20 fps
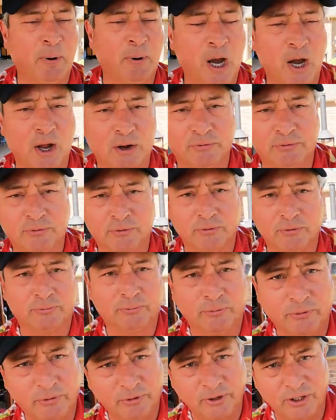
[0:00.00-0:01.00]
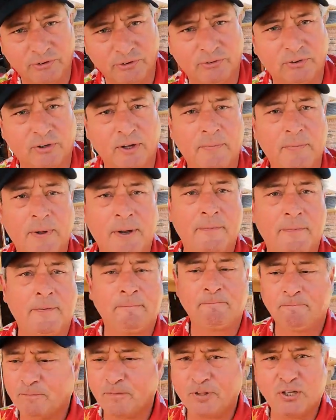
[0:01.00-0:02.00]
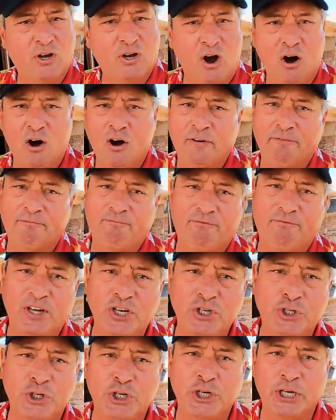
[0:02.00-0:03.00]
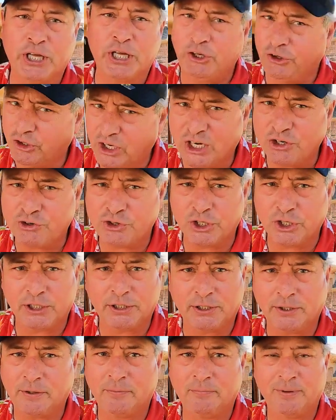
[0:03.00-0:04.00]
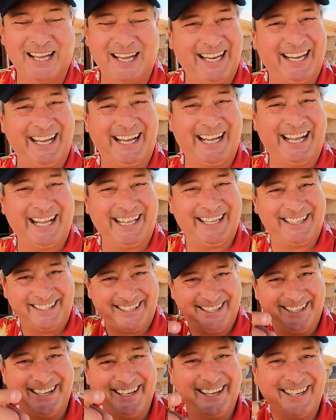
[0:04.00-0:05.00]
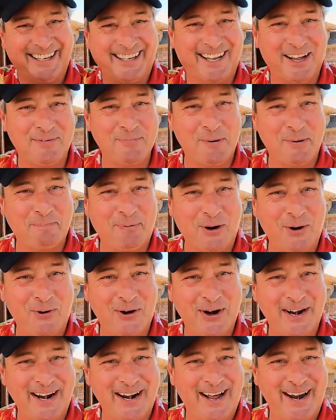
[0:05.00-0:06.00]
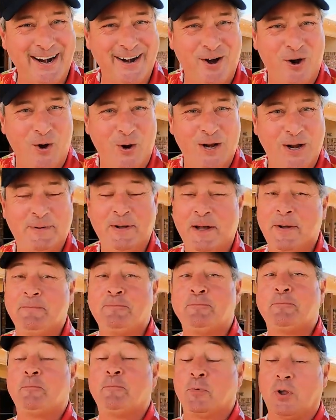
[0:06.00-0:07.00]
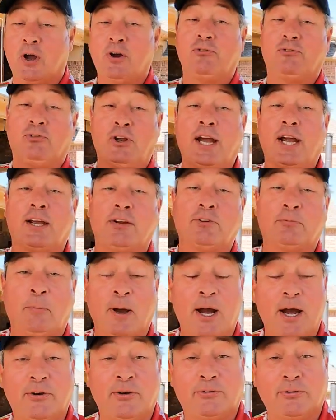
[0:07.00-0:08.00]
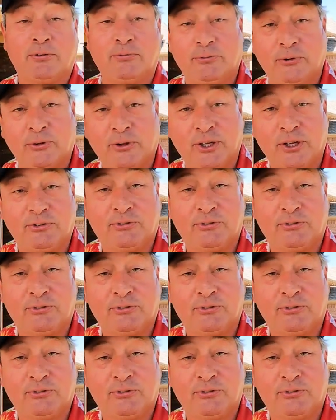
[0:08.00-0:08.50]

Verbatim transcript: sponsor for this Gone Fishing edition I'm a poet and I know it. Our second sponsor for